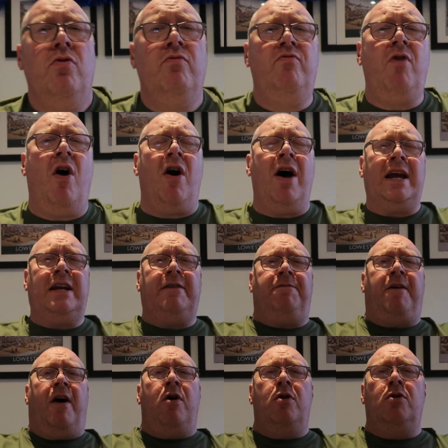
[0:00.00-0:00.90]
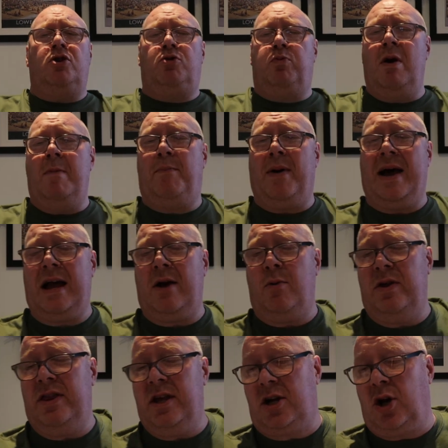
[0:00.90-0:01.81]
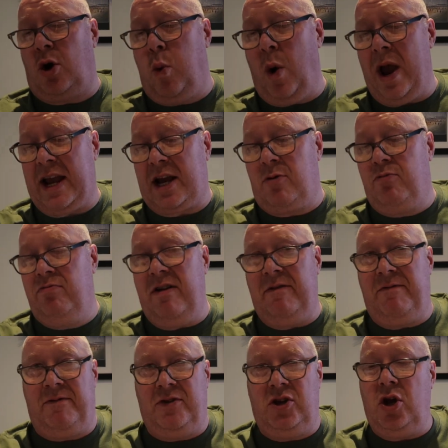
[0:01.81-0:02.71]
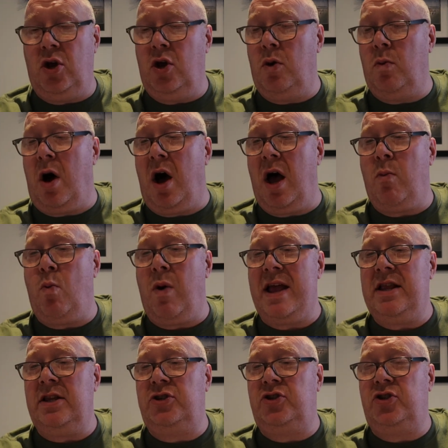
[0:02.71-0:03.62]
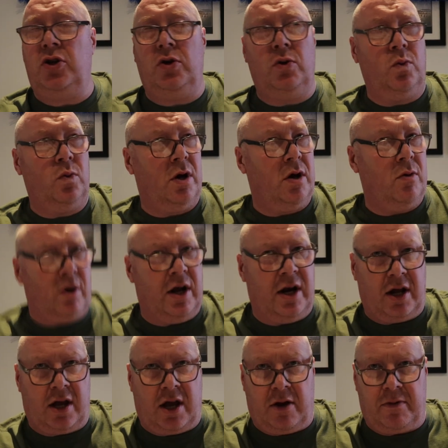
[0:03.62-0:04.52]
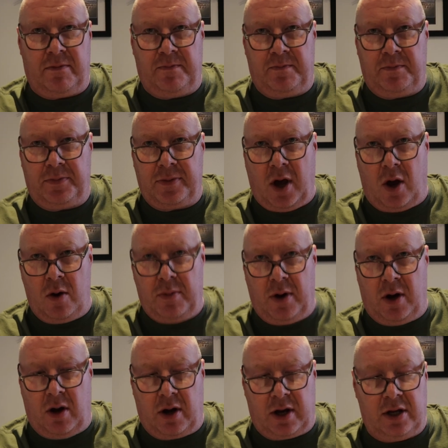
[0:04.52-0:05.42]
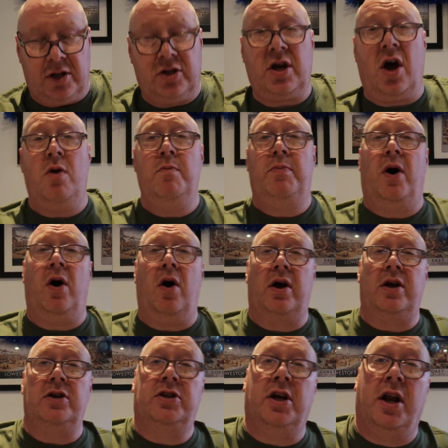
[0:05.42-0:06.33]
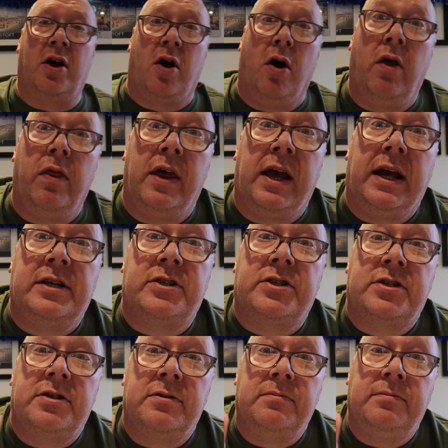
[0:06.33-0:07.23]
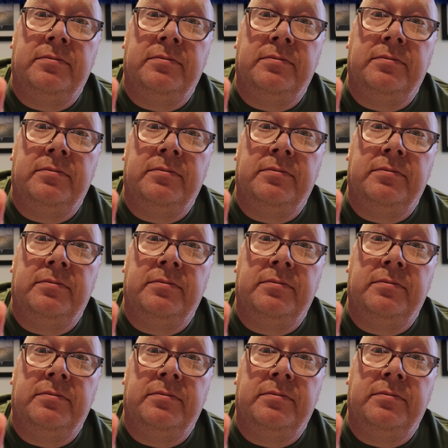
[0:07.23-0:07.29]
Right, folks, we're back with a quick review. I went to, where did I go? Own Bargains, and I got this.